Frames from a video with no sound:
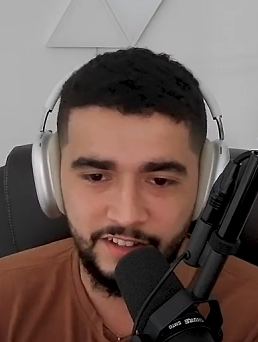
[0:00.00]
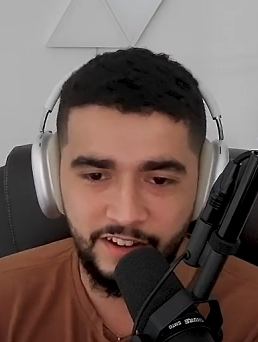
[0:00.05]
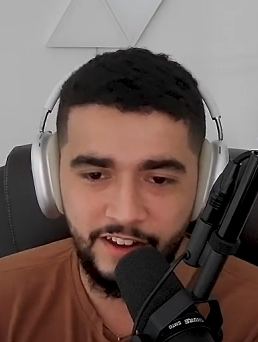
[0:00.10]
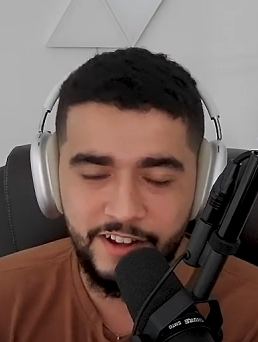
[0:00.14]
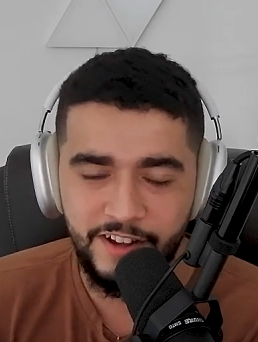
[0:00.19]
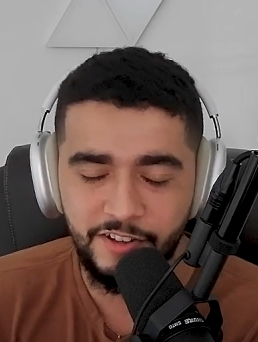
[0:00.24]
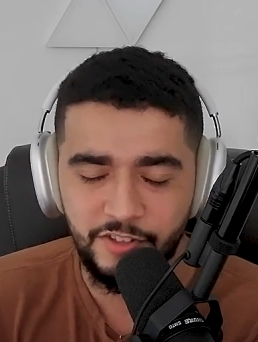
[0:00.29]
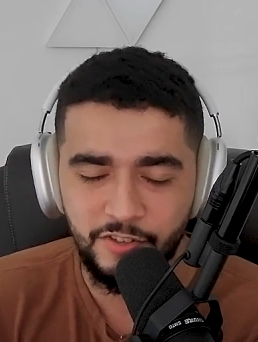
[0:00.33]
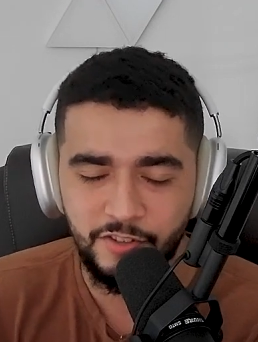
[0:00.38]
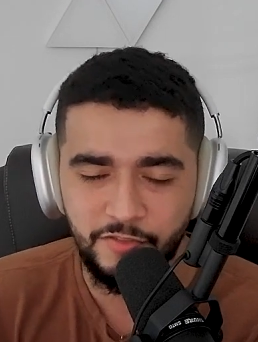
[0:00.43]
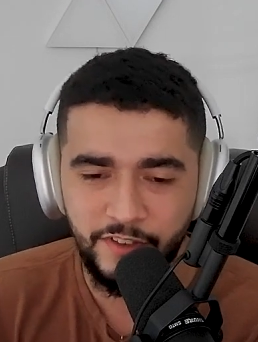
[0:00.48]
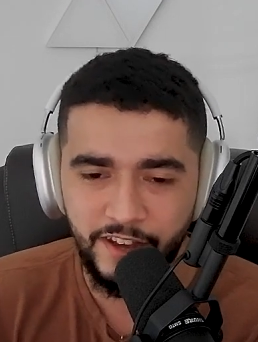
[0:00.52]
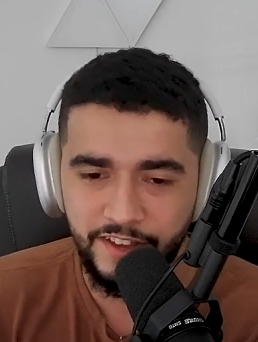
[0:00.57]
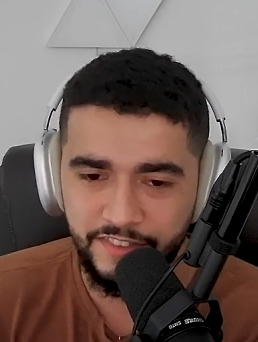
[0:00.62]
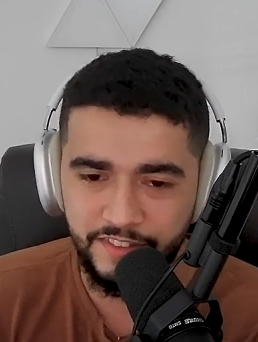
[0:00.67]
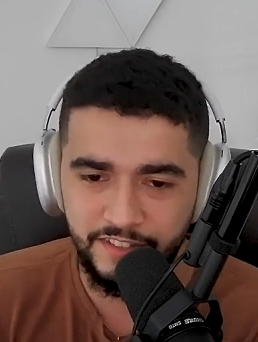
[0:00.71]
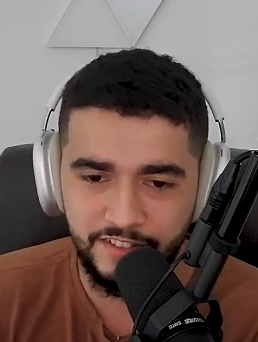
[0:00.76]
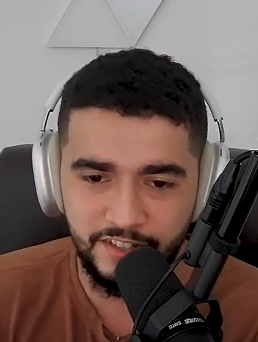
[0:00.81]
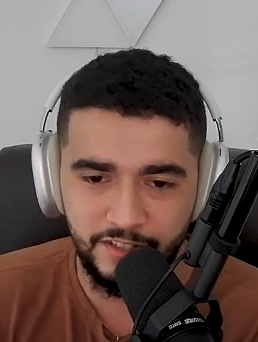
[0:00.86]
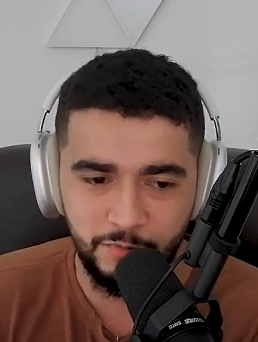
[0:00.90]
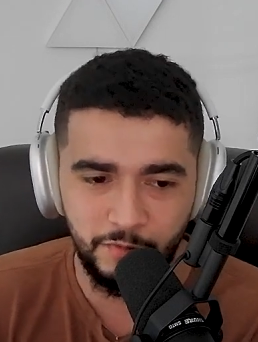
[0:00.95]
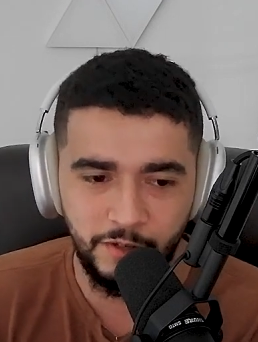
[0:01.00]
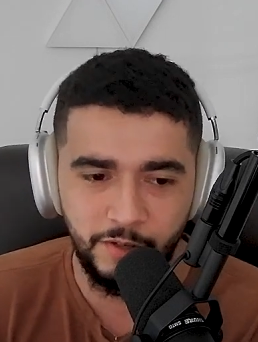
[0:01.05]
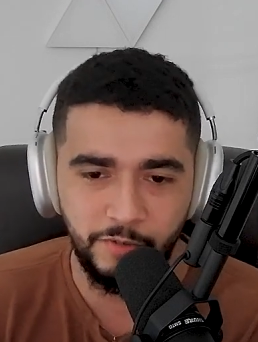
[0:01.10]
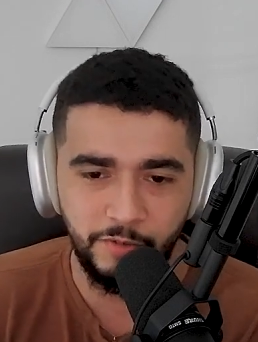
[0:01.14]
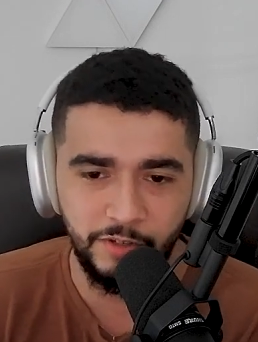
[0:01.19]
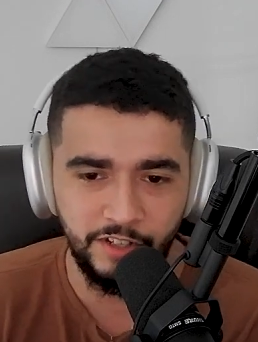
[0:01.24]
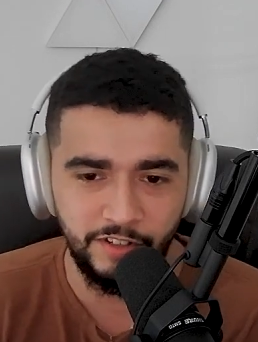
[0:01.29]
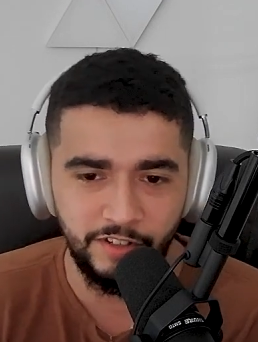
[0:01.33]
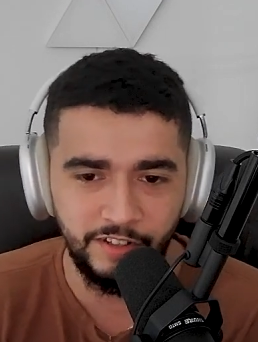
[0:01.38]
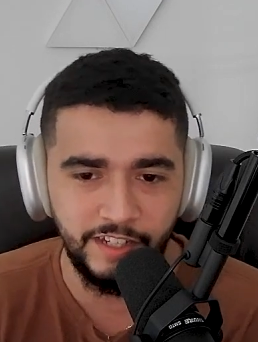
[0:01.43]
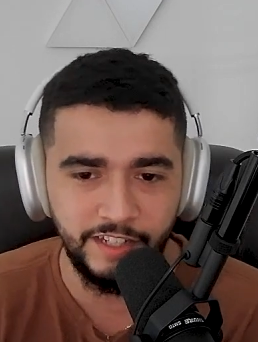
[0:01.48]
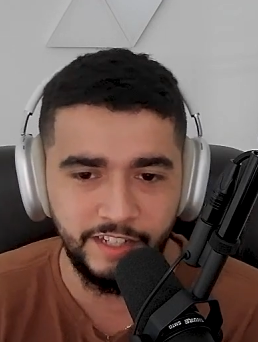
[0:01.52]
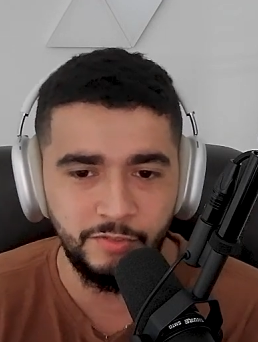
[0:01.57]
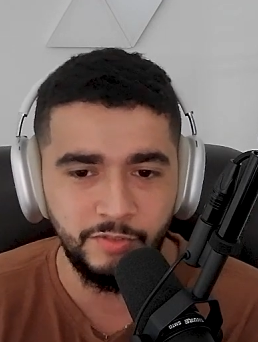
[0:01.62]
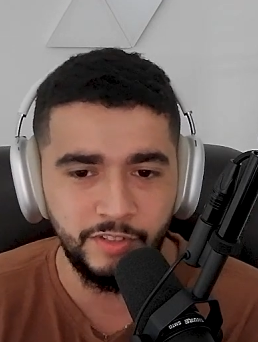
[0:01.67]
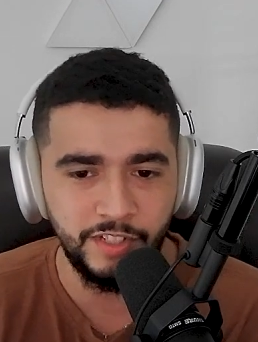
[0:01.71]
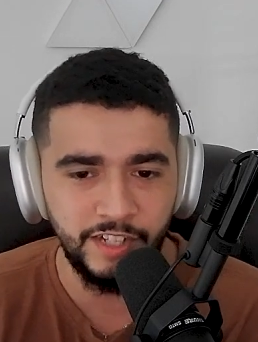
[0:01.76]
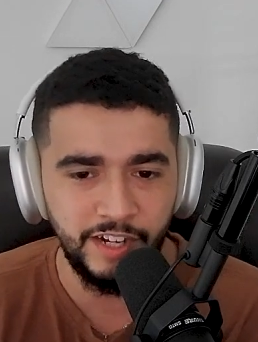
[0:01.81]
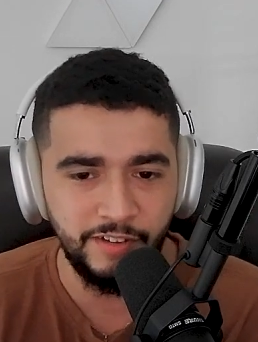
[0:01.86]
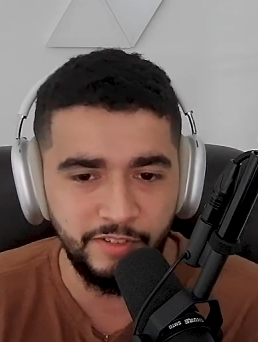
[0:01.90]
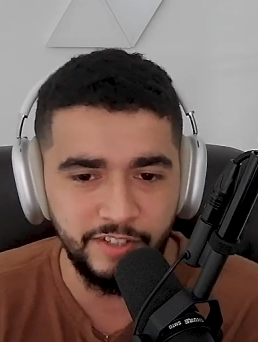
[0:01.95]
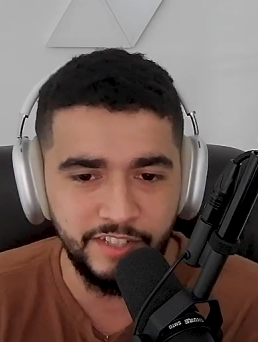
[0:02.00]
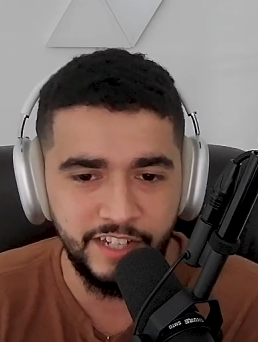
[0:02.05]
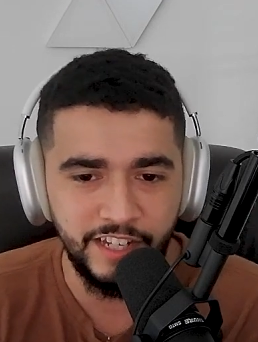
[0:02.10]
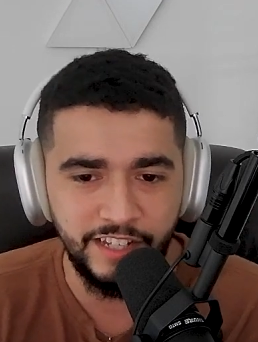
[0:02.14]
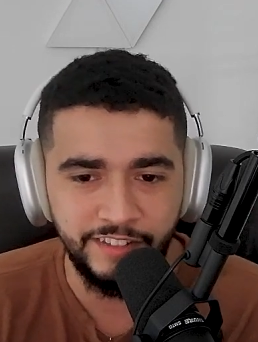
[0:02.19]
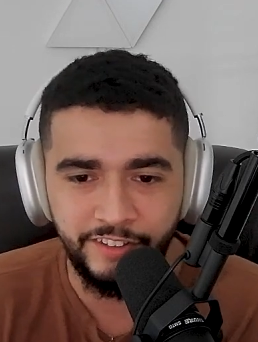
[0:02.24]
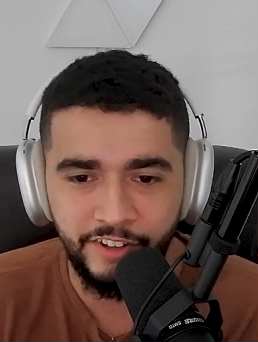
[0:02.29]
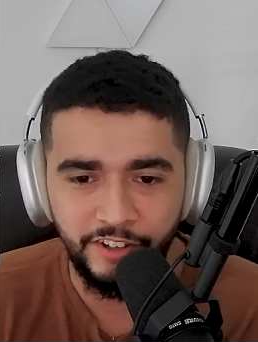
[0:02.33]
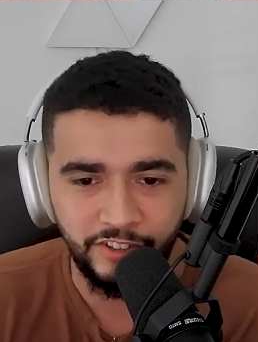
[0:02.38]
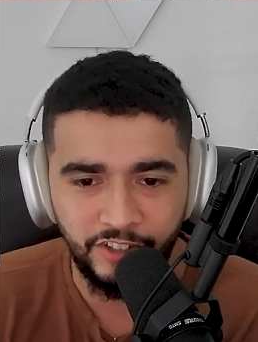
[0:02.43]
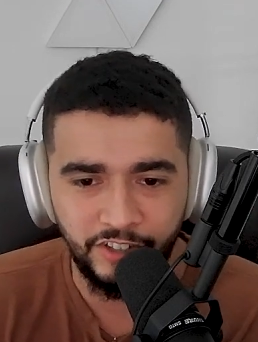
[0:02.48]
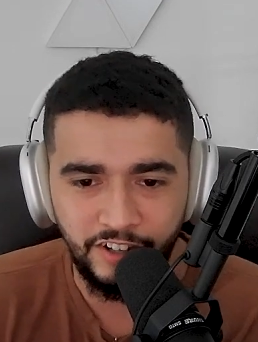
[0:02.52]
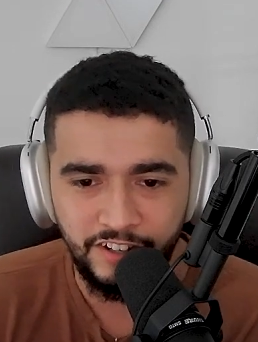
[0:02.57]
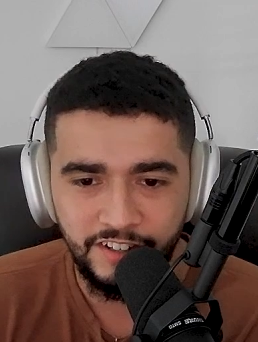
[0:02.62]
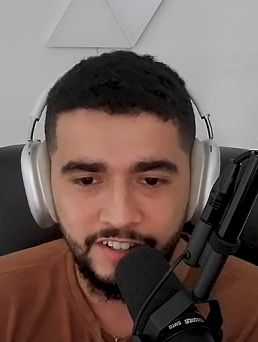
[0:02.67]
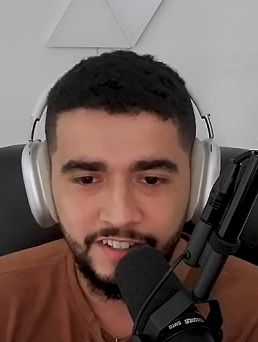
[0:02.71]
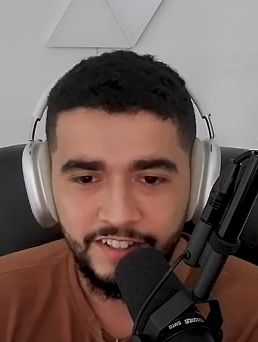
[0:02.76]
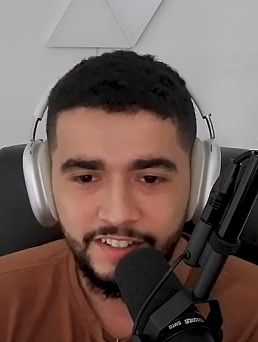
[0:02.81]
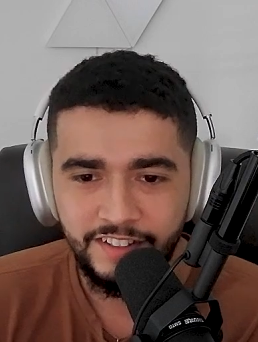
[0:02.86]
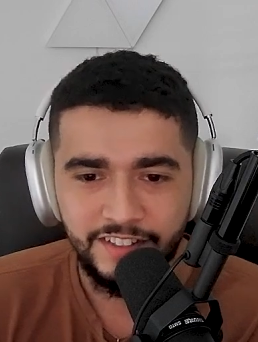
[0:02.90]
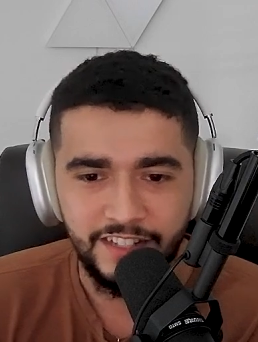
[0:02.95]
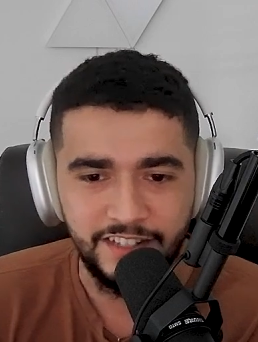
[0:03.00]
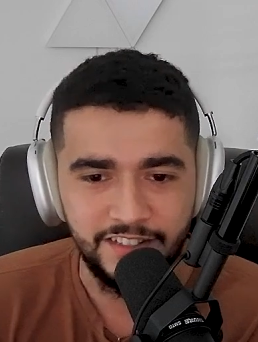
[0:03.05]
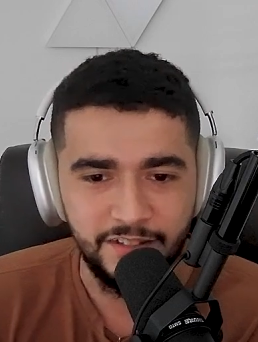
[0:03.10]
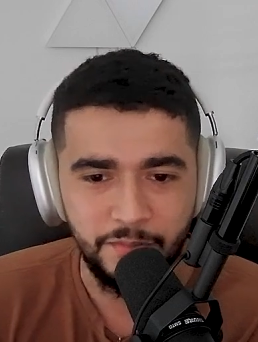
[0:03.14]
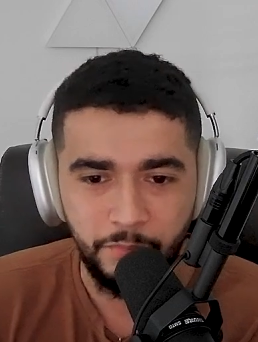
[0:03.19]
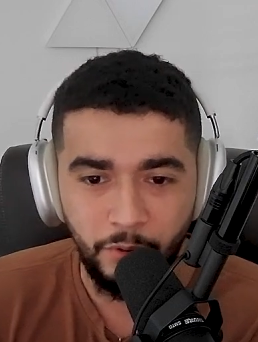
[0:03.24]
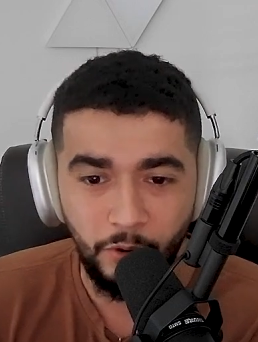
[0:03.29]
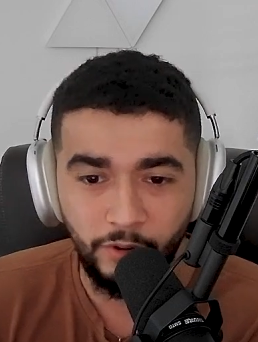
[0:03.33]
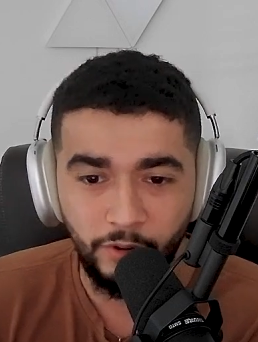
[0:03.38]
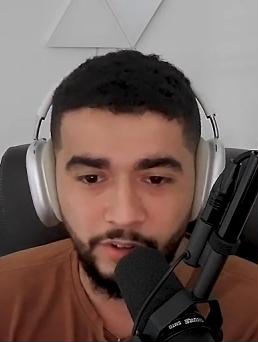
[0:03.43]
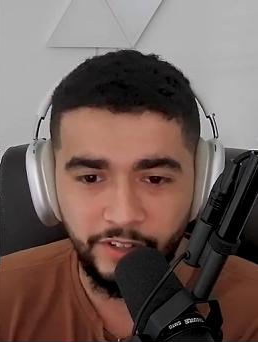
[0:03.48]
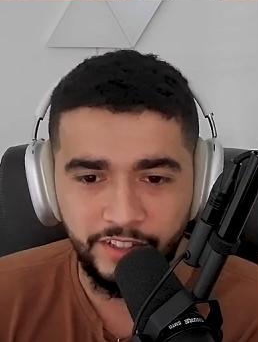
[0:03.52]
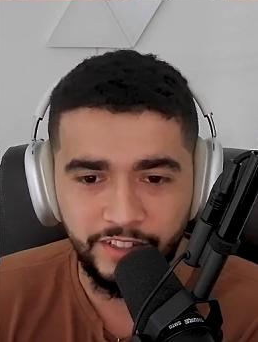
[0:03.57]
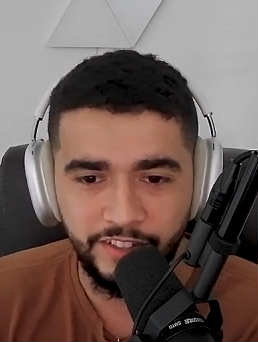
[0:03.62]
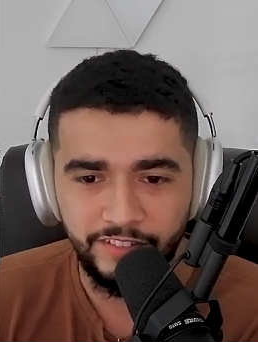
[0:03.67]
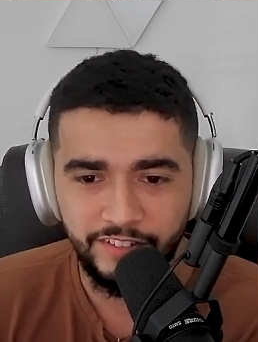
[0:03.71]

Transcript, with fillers: I know you've had this as well, where you're like, who can I retain longer? That's important.